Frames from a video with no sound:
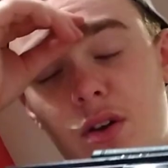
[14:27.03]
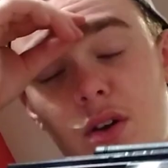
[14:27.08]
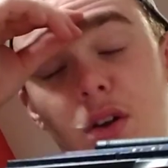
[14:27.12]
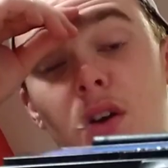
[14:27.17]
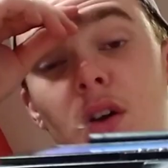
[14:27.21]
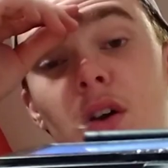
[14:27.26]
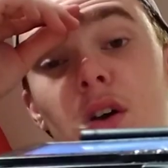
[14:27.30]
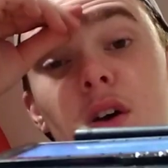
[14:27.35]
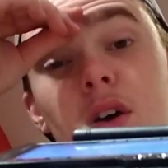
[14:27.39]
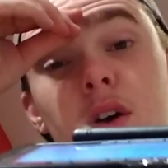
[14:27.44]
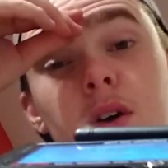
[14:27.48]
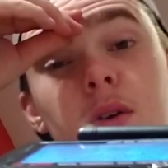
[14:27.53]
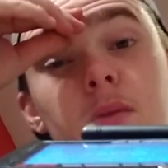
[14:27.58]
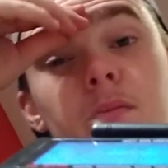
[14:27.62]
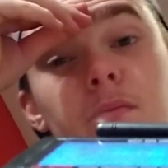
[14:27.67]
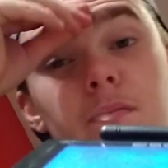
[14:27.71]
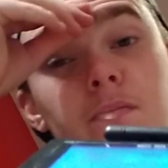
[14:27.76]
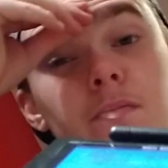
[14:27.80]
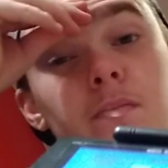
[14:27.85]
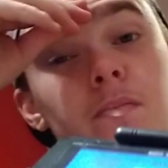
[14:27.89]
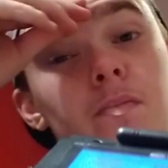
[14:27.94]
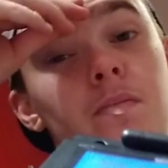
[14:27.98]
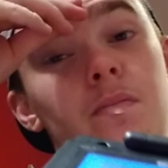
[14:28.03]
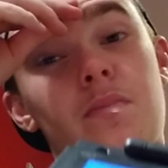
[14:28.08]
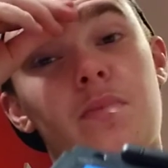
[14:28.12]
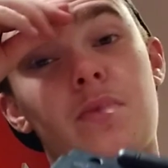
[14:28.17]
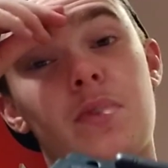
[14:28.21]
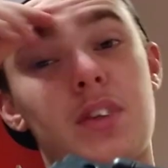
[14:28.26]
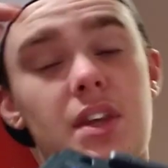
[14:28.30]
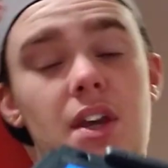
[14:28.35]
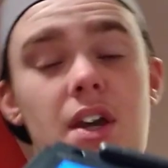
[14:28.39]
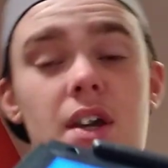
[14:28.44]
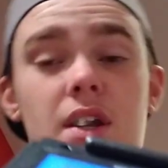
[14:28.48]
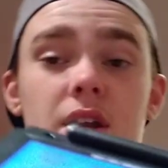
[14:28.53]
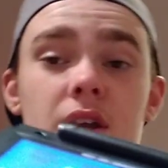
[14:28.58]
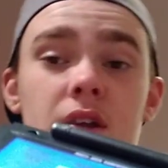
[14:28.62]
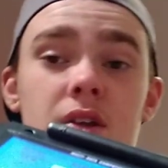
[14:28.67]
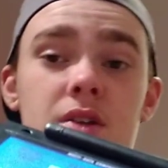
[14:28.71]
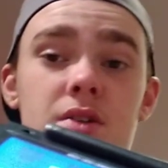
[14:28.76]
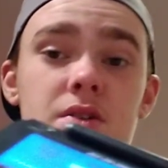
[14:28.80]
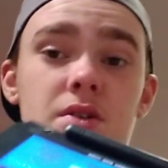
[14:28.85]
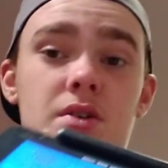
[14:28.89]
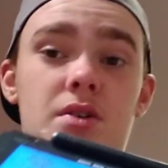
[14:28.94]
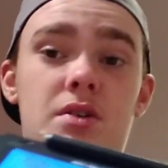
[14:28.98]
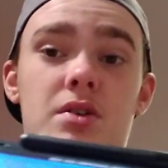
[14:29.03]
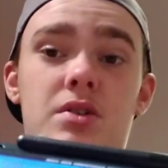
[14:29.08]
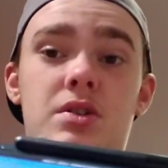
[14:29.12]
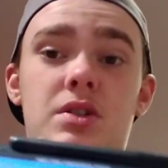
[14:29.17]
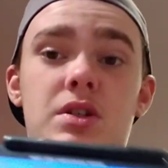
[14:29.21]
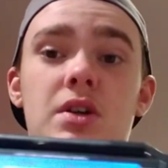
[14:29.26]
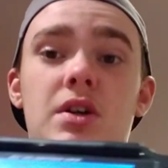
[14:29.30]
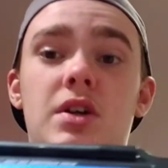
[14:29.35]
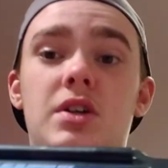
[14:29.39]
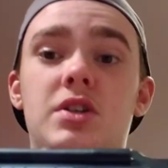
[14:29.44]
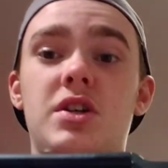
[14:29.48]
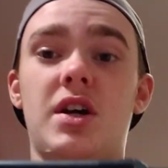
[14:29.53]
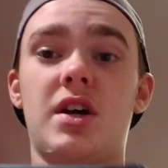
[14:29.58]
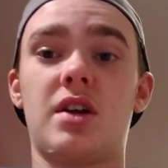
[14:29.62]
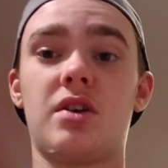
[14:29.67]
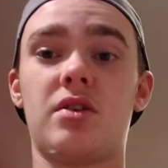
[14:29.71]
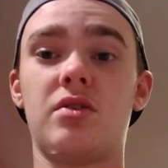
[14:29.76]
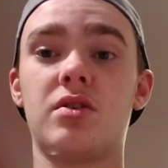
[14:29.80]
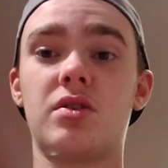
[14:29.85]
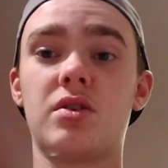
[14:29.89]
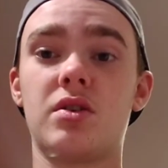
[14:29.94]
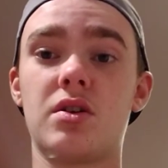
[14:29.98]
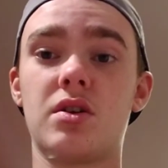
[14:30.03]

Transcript: That is your steering channel.